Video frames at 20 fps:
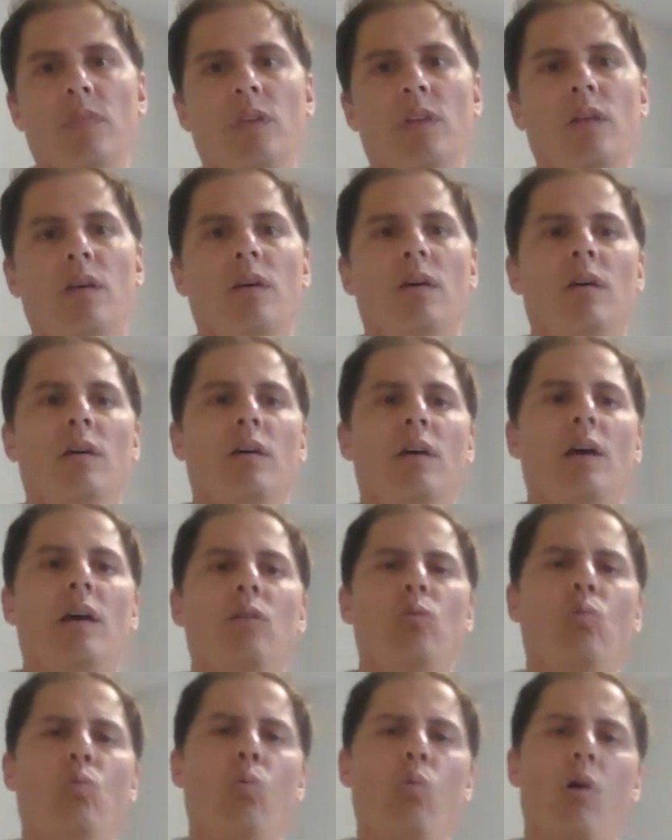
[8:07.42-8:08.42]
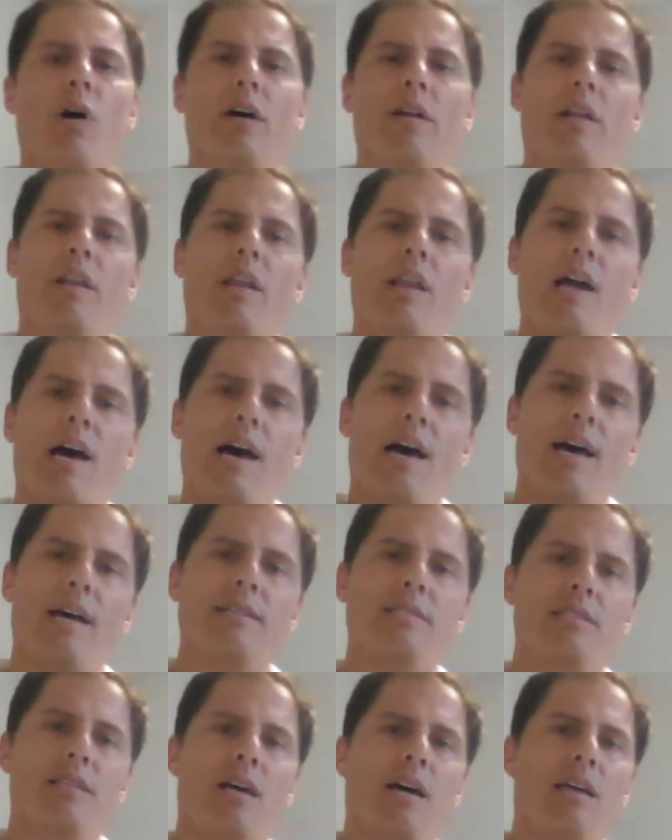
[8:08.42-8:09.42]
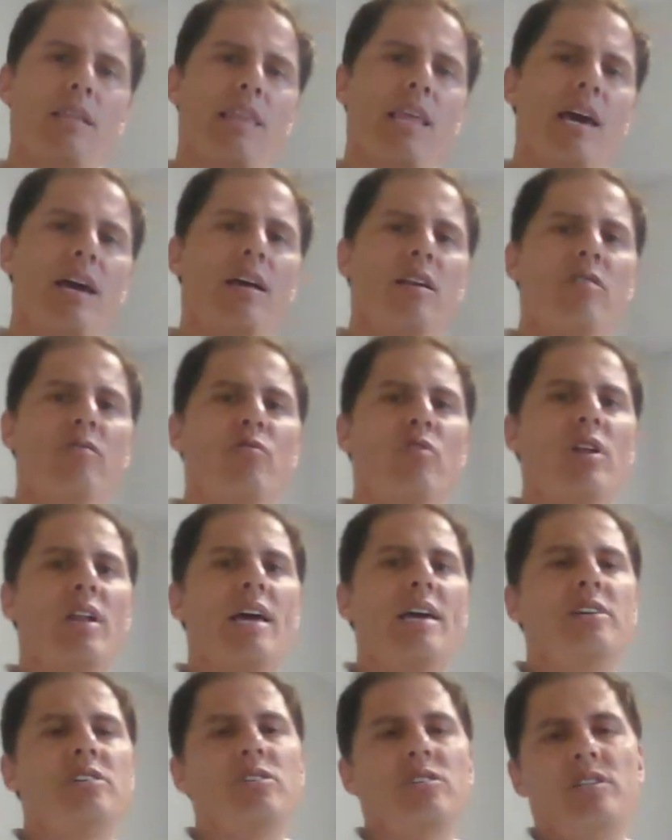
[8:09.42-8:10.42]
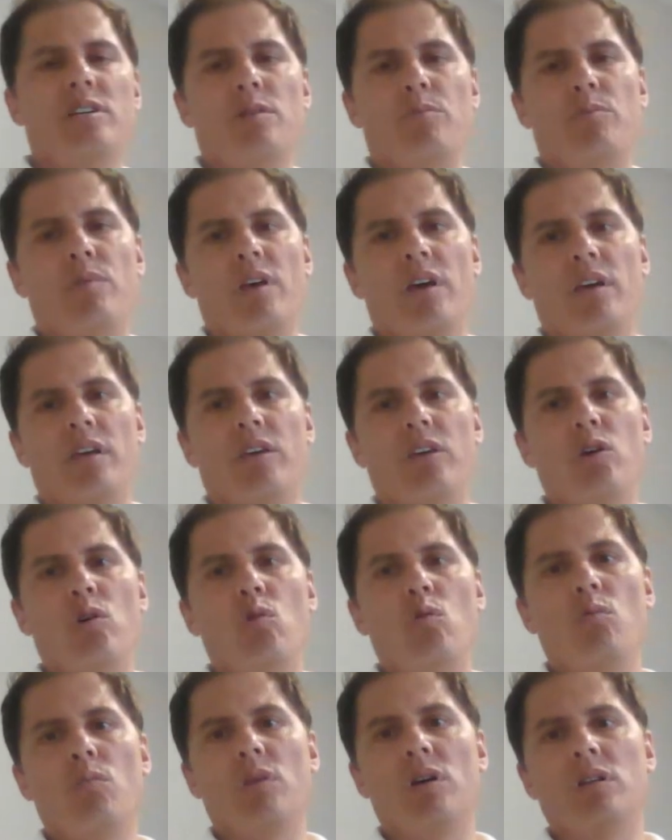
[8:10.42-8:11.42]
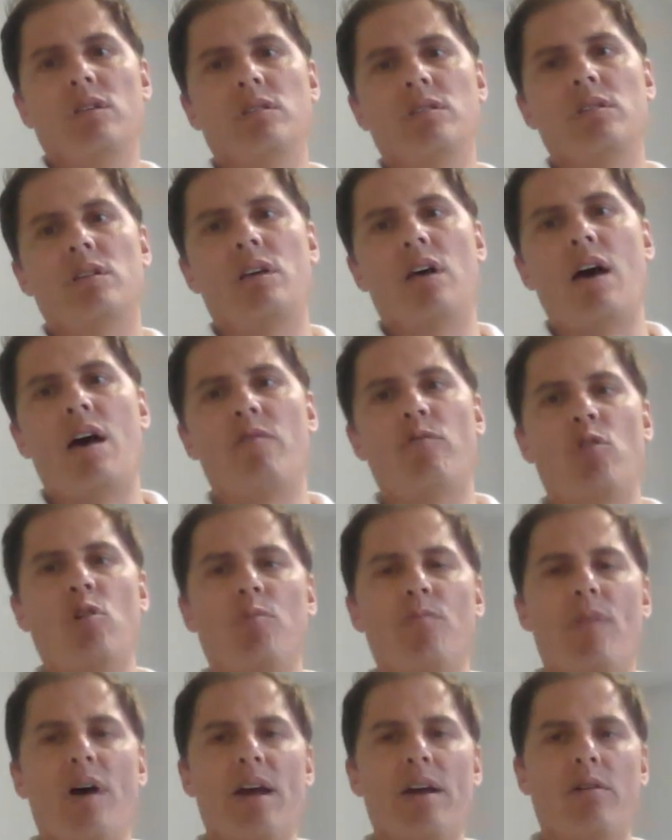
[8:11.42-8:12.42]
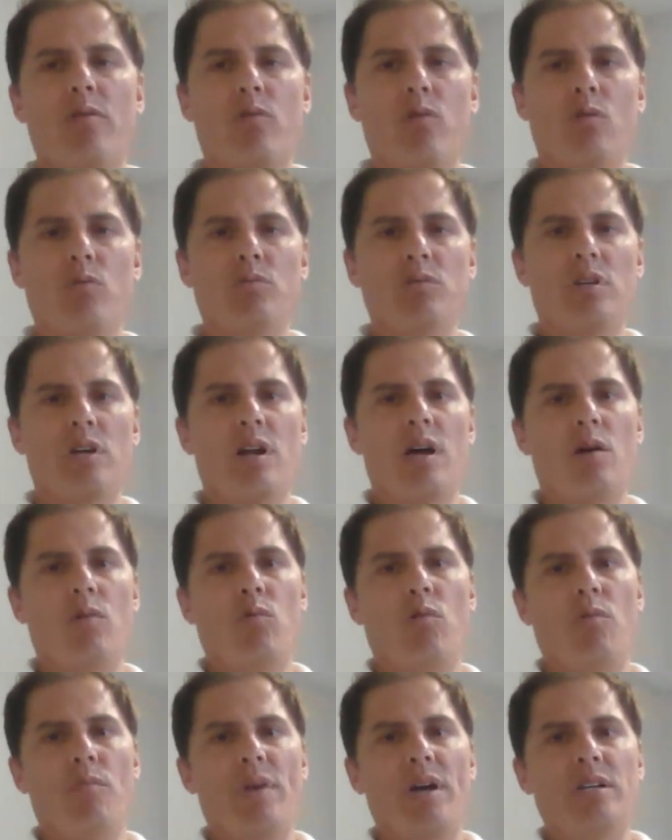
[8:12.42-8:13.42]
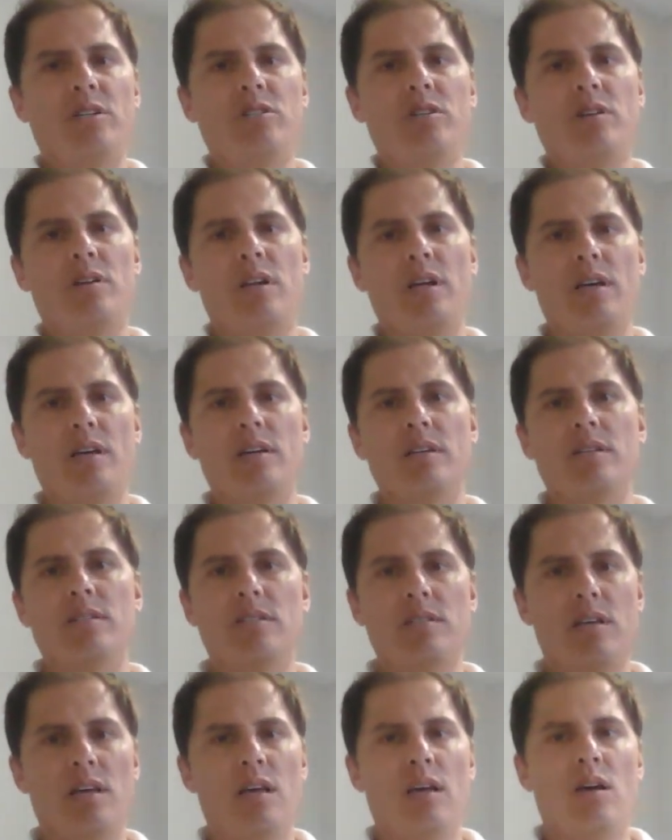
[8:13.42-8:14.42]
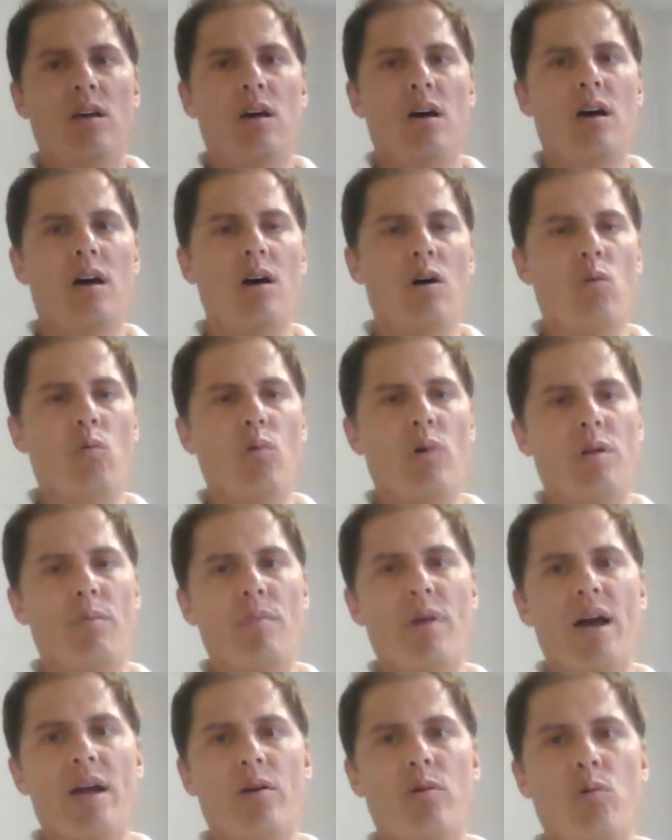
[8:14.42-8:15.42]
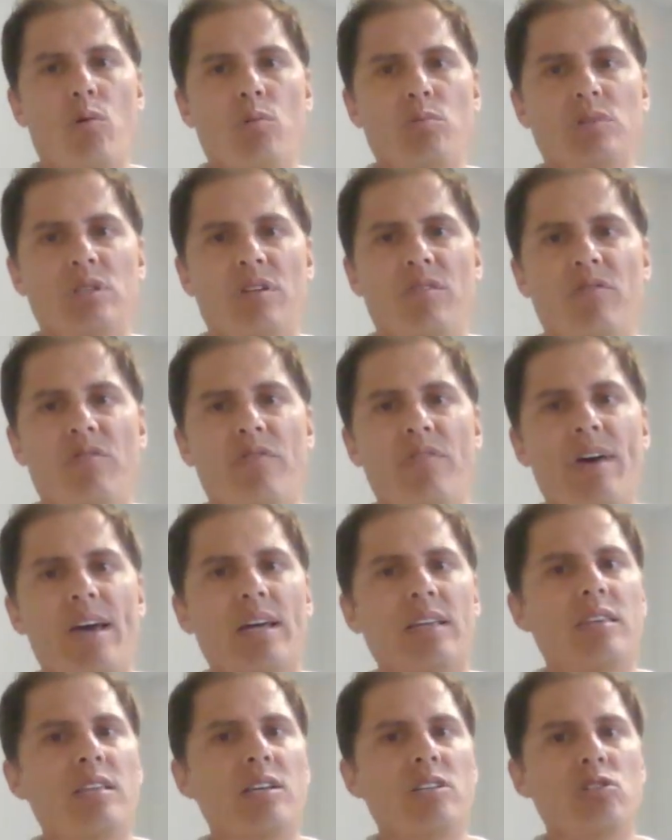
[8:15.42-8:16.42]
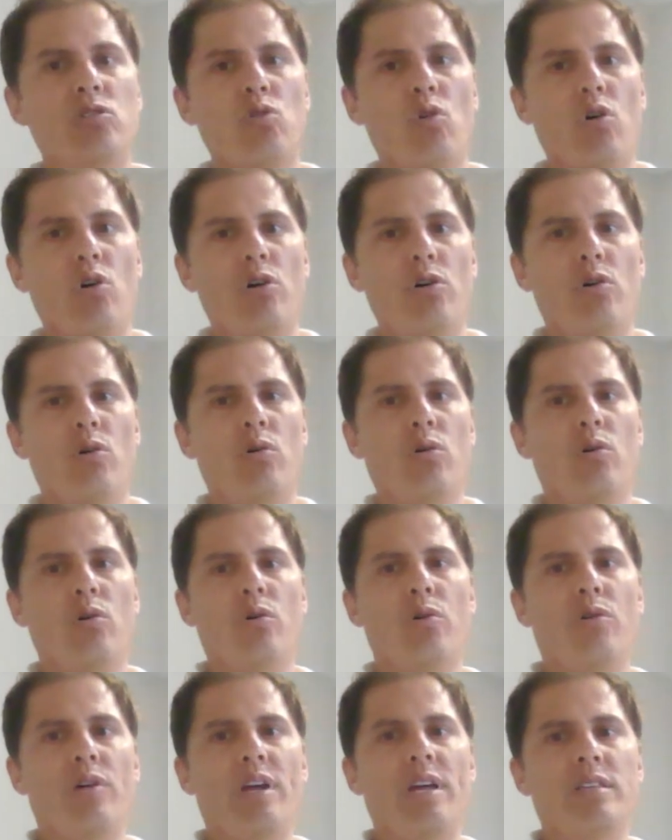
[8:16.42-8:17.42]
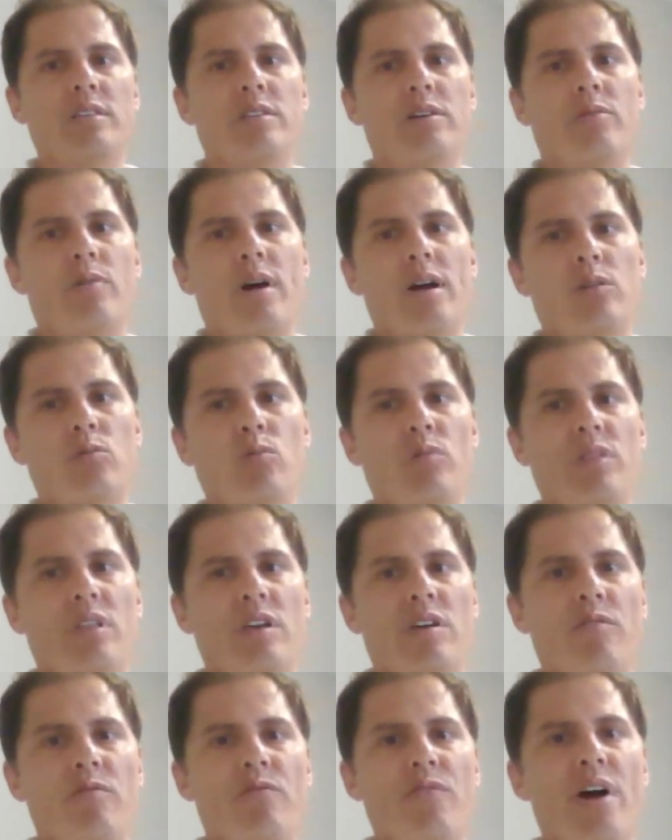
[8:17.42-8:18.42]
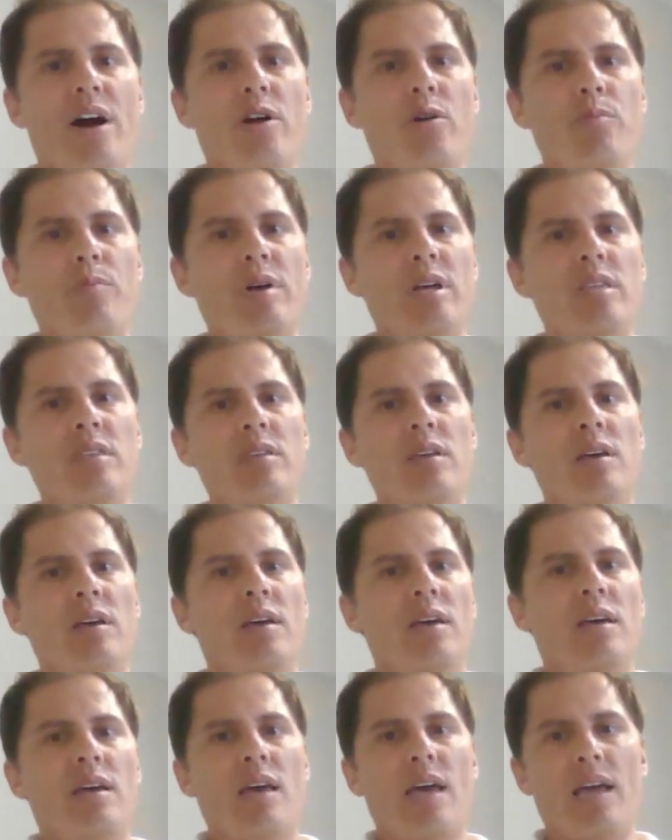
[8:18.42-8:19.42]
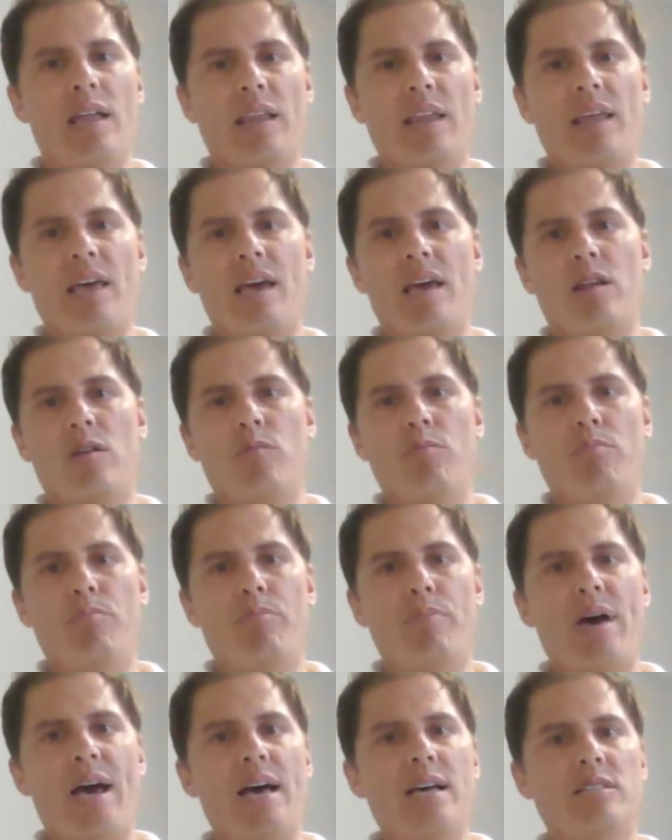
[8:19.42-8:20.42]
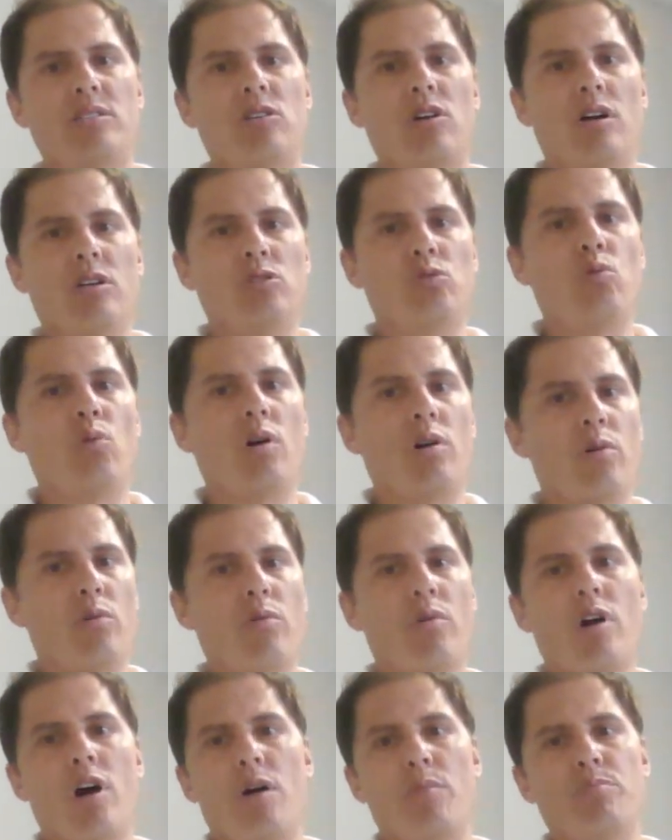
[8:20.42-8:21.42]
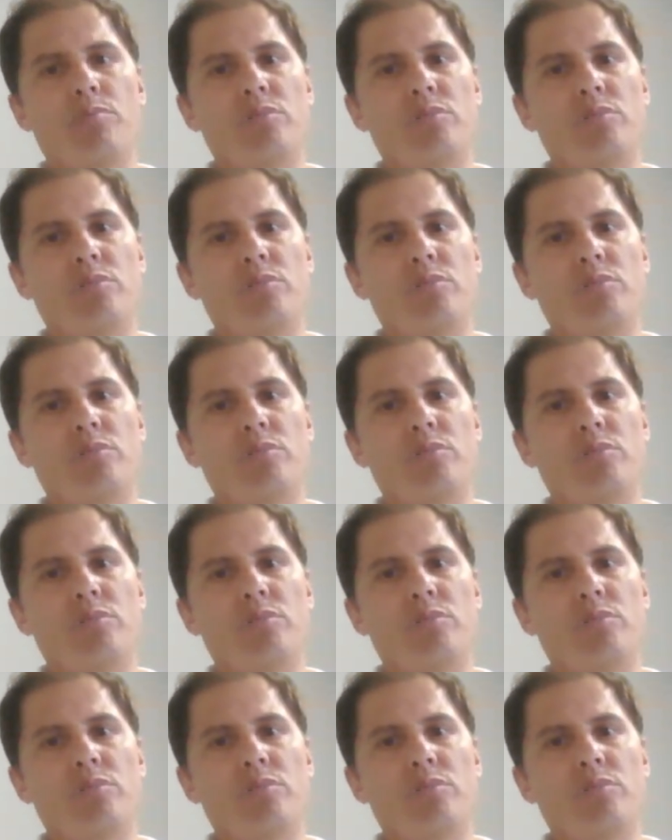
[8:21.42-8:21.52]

And one last negative relationship that humans have with microbes that I will mention is when microbes infect the soil or interact with the environment and get passed on to our crops.